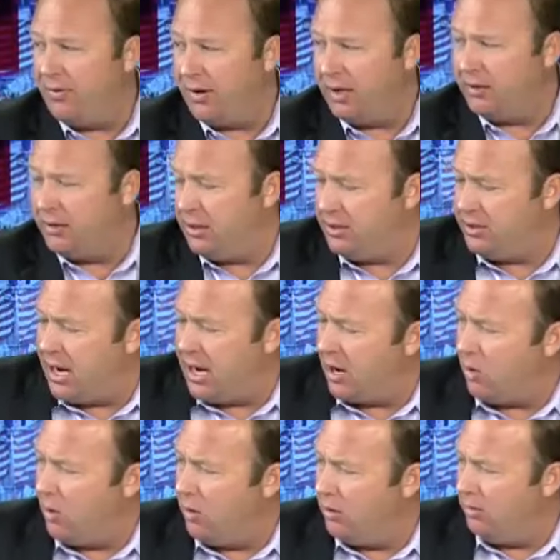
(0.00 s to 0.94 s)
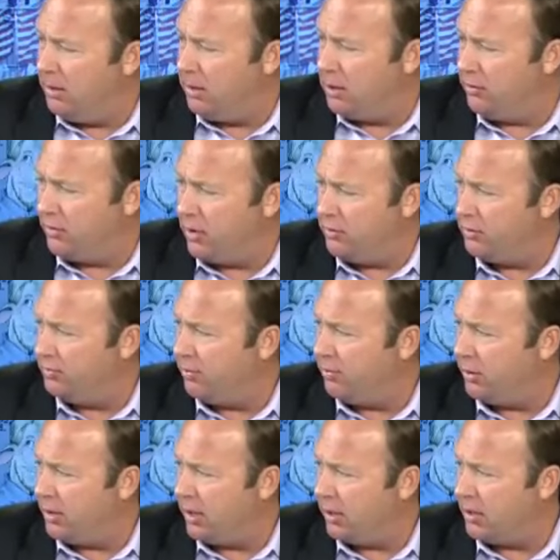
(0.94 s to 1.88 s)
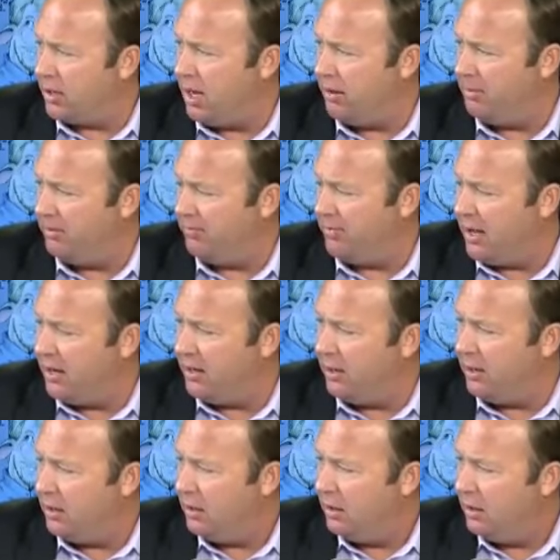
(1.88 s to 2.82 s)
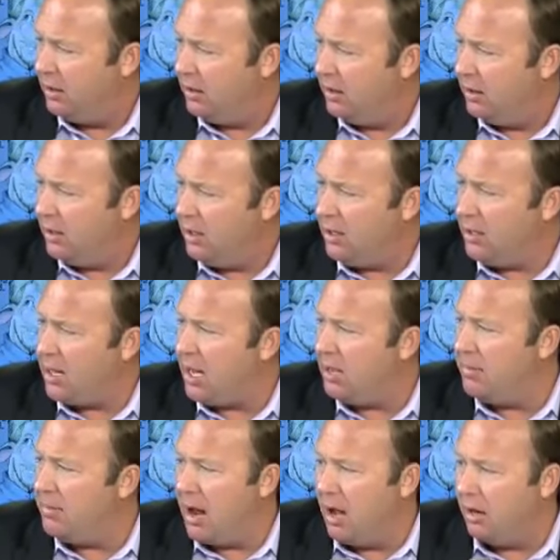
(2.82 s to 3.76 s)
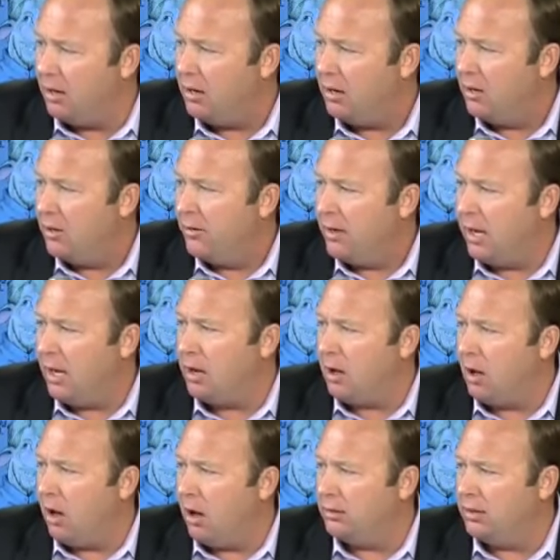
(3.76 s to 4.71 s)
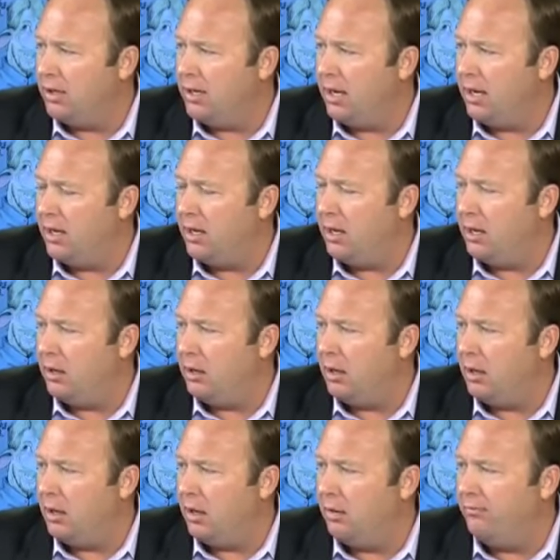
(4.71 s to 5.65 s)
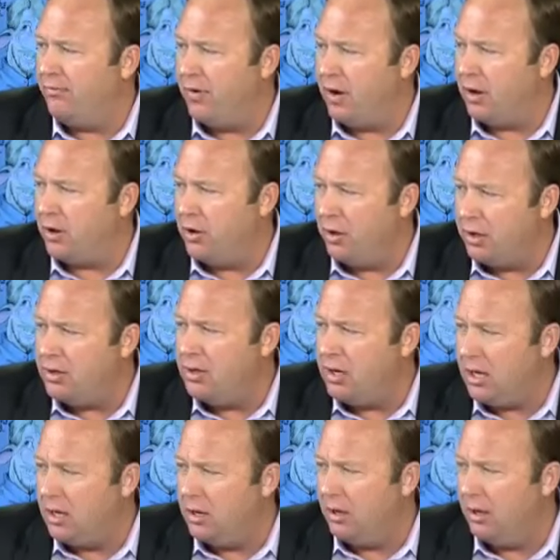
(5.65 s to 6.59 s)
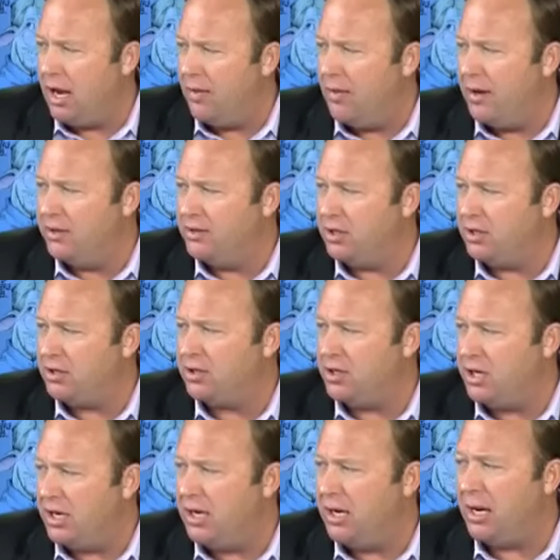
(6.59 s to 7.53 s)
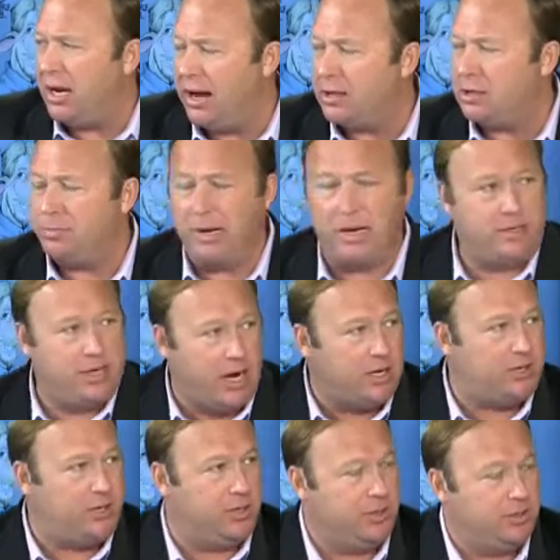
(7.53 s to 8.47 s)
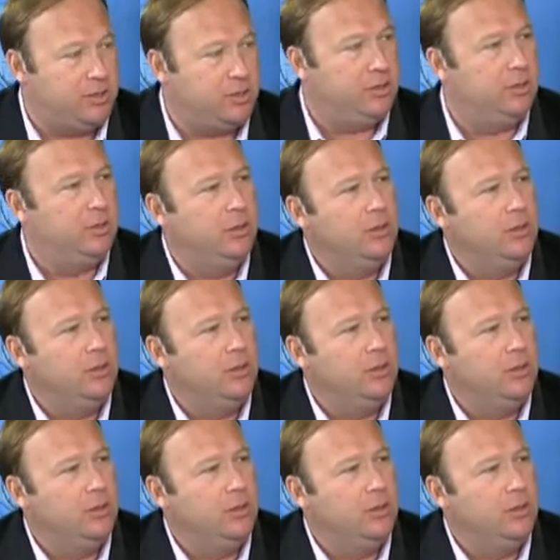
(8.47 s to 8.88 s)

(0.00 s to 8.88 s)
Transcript: I forget the exact quote, let me look at Drudge Report dot com and find it. He came out and called it a good deal and that it's exceeding expectations.